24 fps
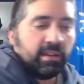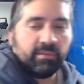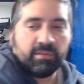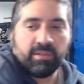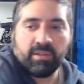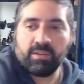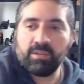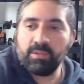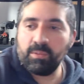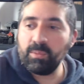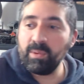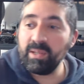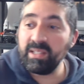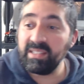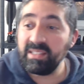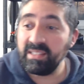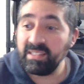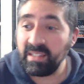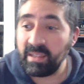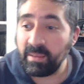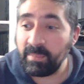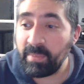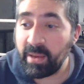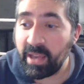just switched
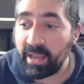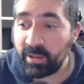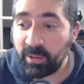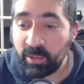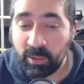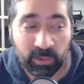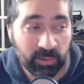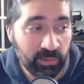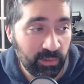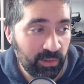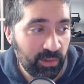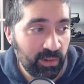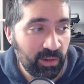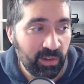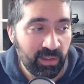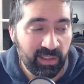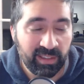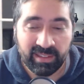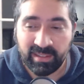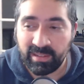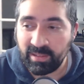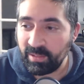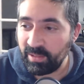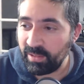it back on, guys,
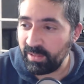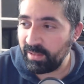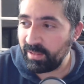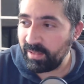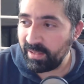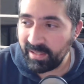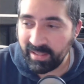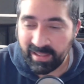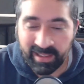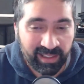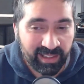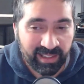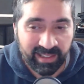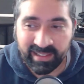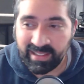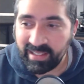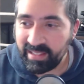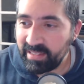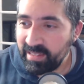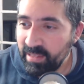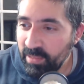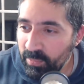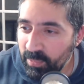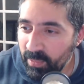so let's
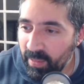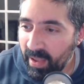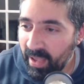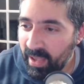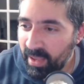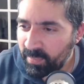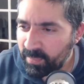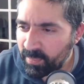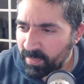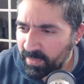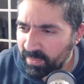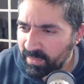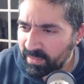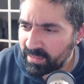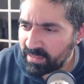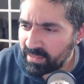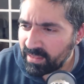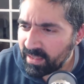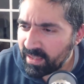see what happens.